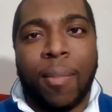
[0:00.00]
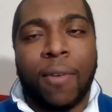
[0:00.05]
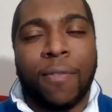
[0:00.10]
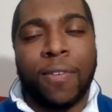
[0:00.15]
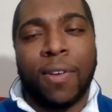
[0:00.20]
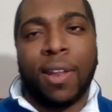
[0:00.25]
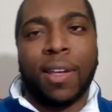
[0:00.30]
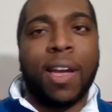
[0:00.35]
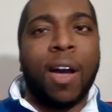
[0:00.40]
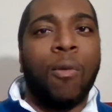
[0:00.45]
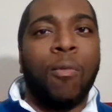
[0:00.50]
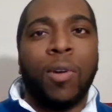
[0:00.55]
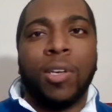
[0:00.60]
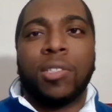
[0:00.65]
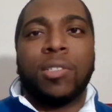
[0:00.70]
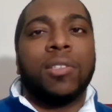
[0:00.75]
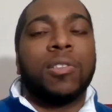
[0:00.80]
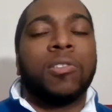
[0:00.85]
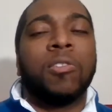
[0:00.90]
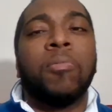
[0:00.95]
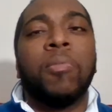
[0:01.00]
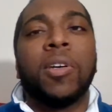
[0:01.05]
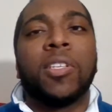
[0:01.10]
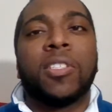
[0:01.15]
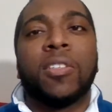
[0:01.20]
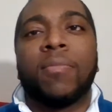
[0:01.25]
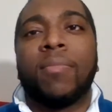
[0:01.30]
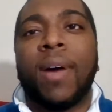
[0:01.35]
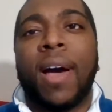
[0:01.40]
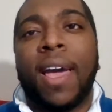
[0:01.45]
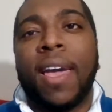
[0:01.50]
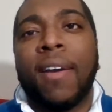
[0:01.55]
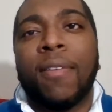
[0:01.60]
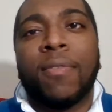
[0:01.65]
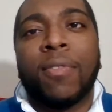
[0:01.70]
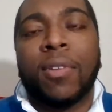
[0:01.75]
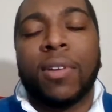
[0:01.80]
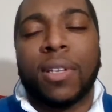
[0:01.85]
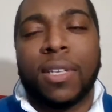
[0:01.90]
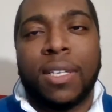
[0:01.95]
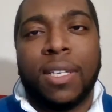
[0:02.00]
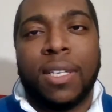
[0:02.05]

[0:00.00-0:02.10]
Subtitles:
I felt like I wasted so much of my effort.